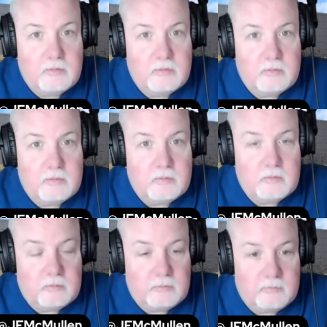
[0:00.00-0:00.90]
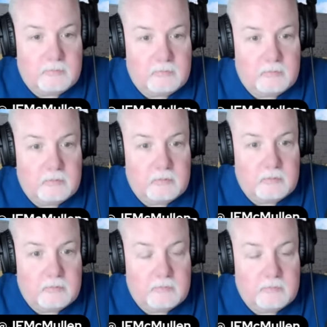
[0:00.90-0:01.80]

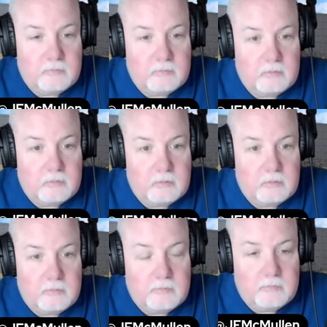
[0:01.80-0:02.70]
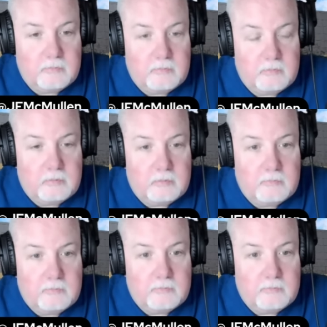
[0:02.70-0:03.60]

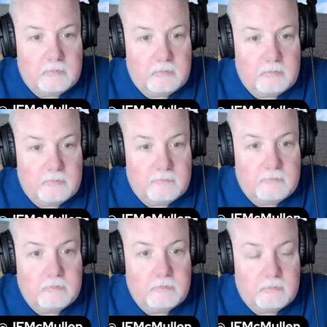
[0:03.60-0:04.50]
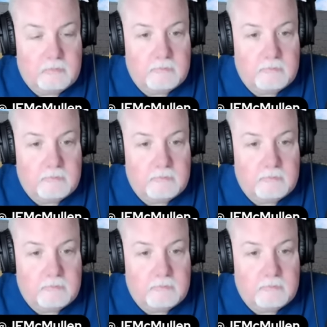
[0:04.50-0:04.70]
No words are spoken by the person on screen.